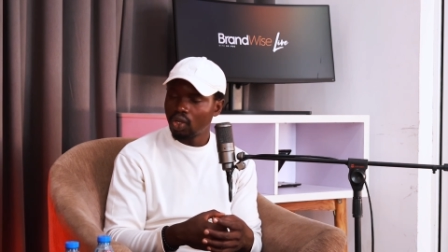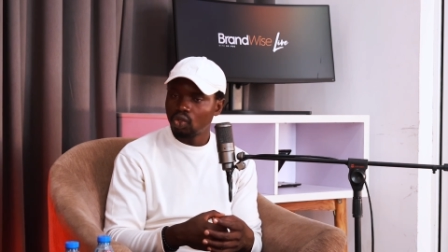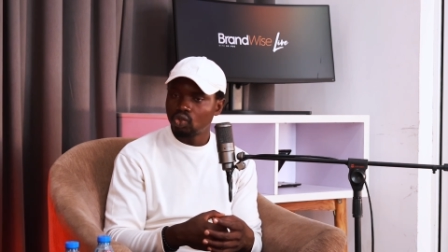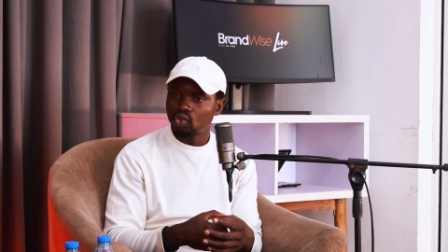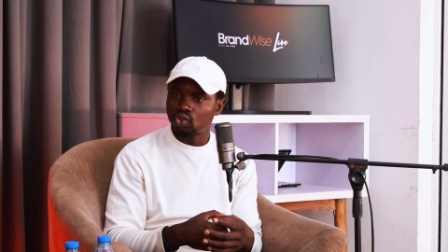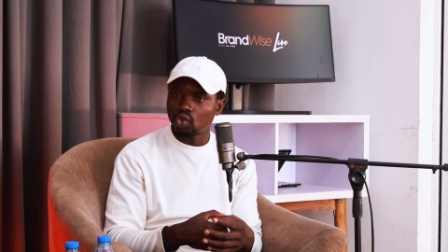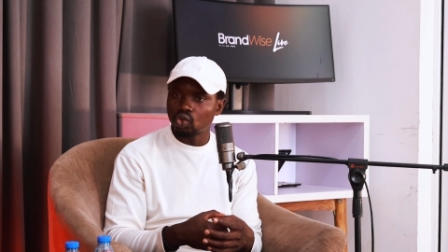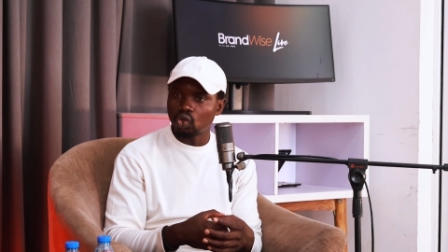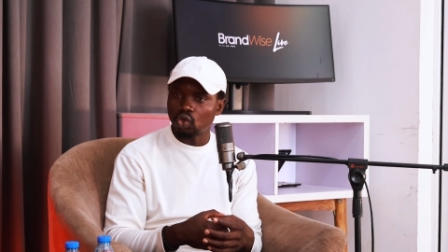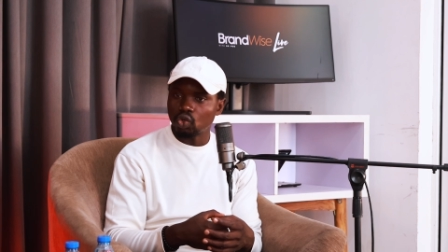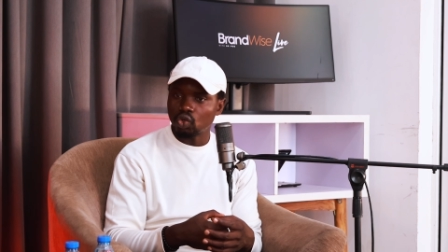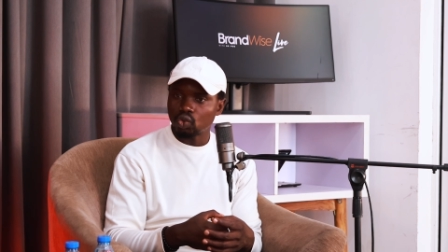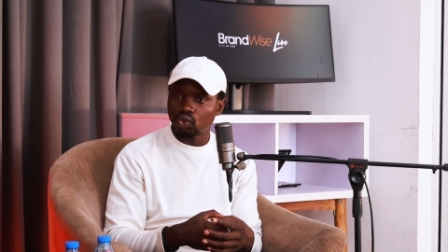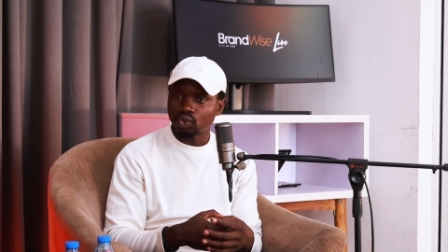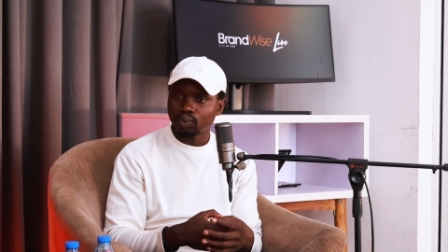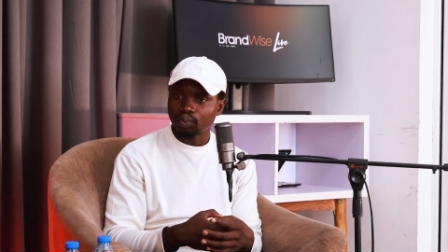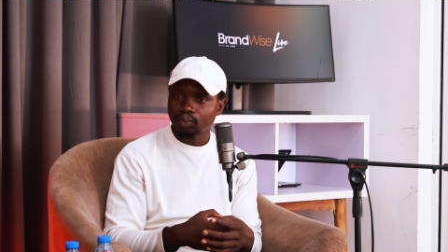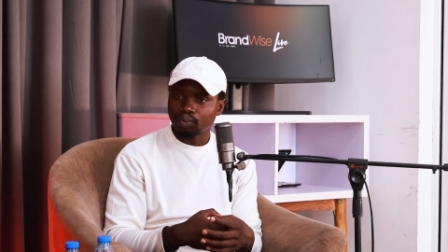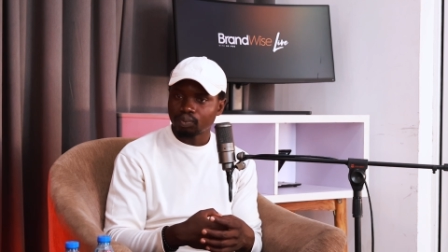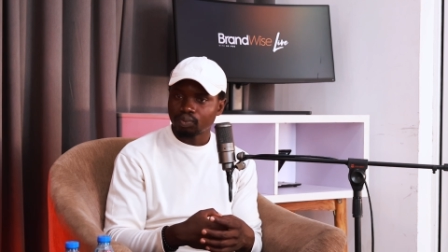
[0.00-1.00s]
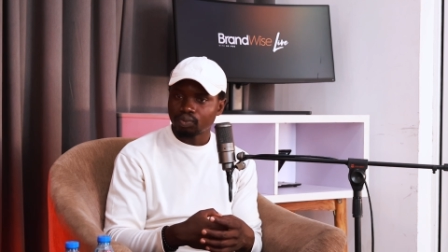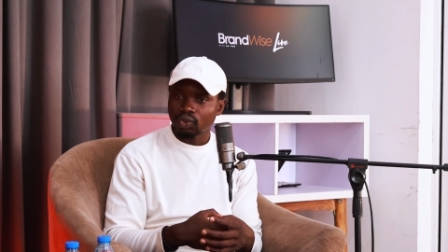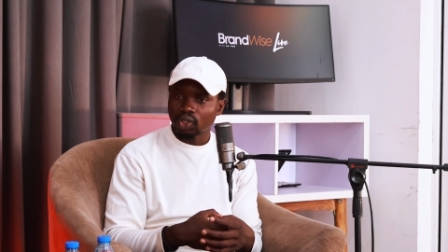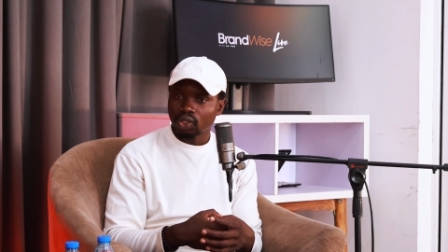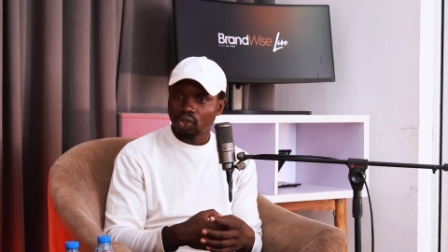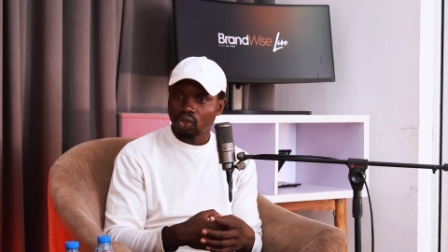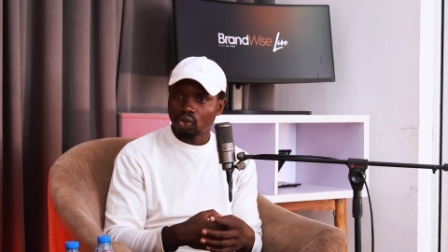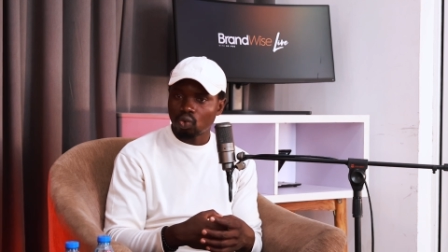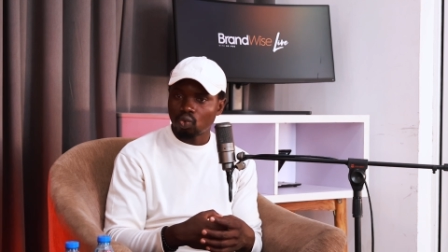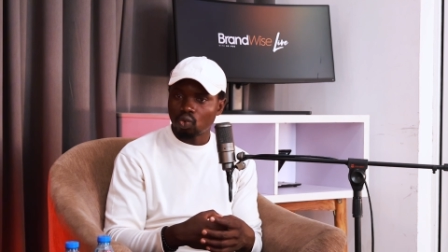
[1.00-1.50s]
So
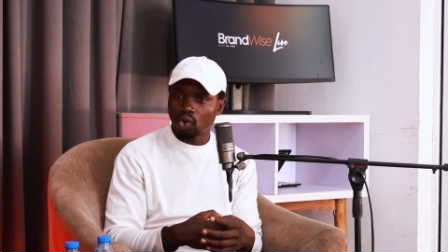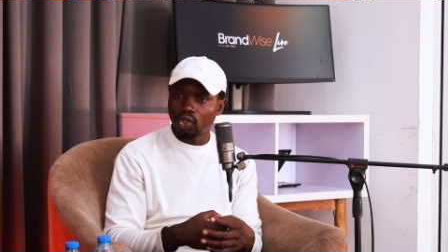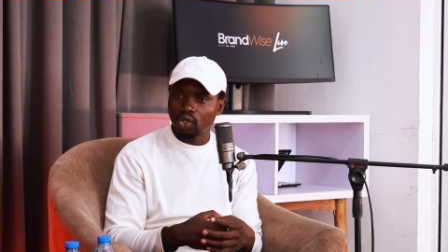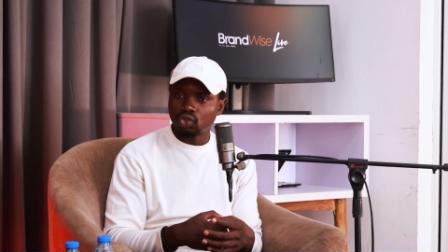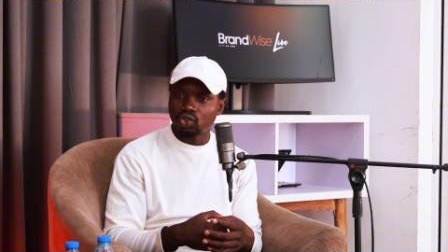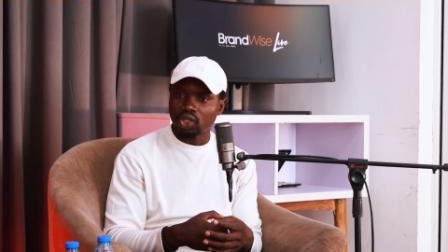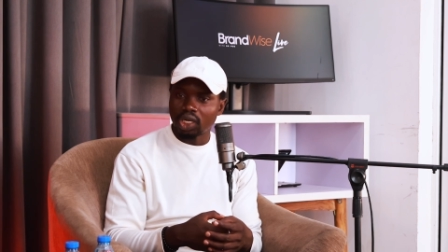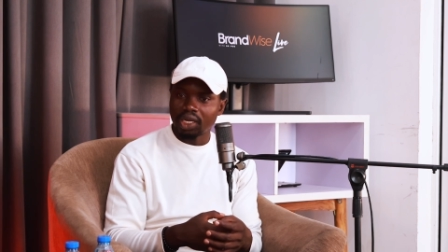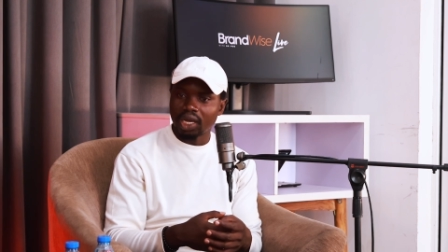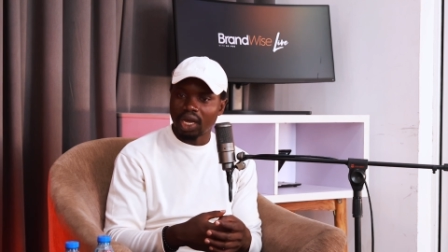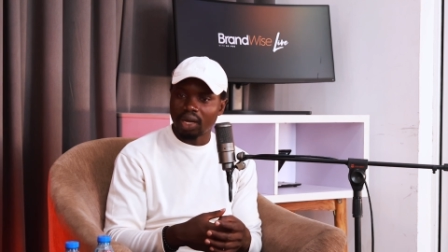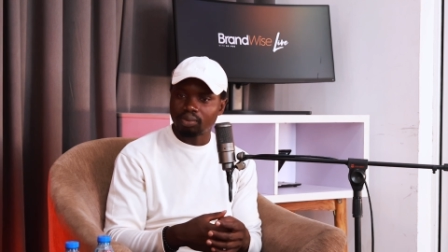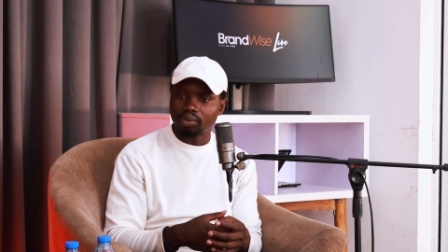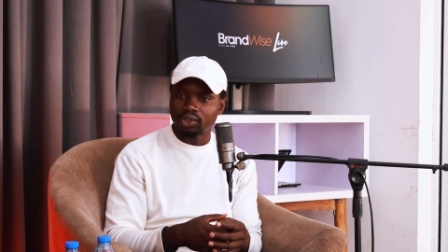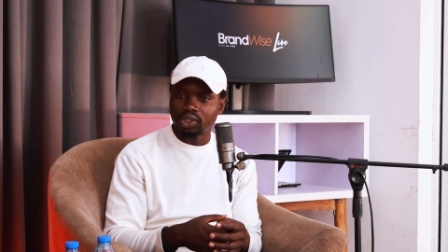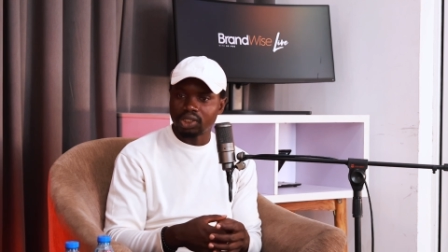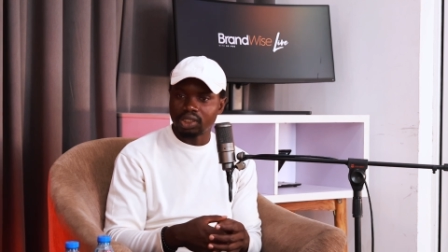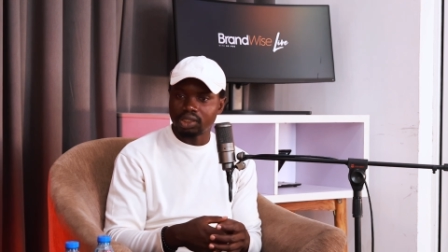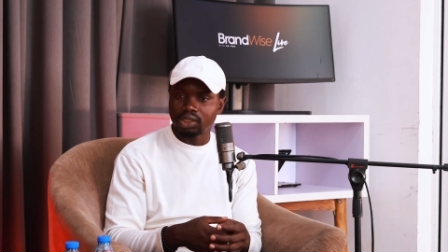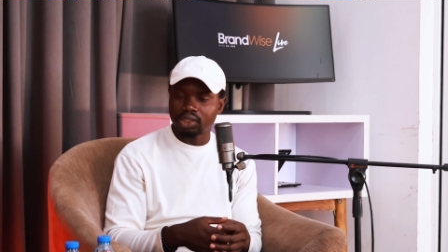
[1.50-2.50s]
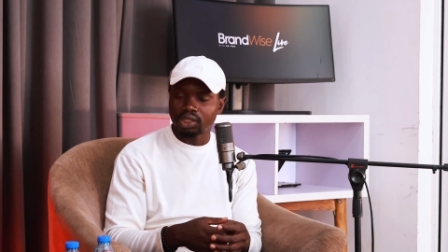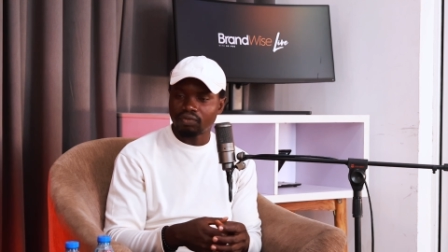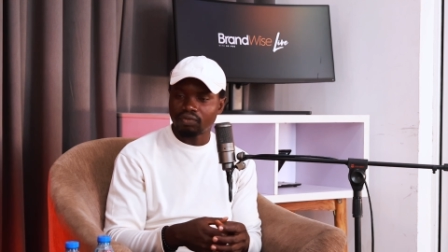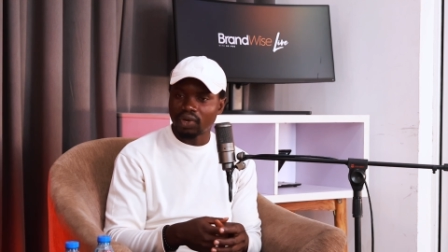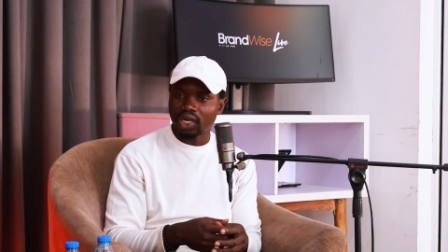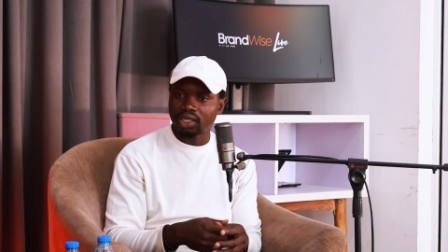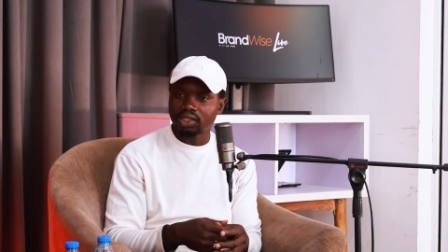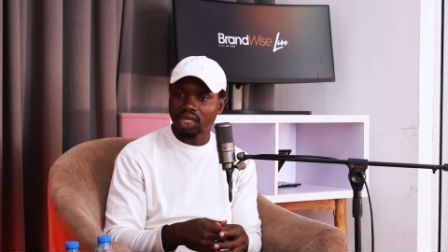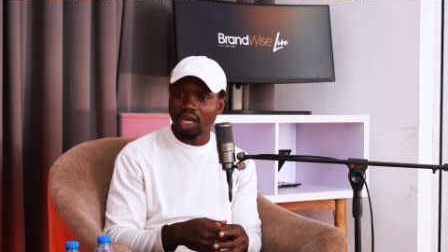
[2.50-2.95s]
what usually happens is, in fact,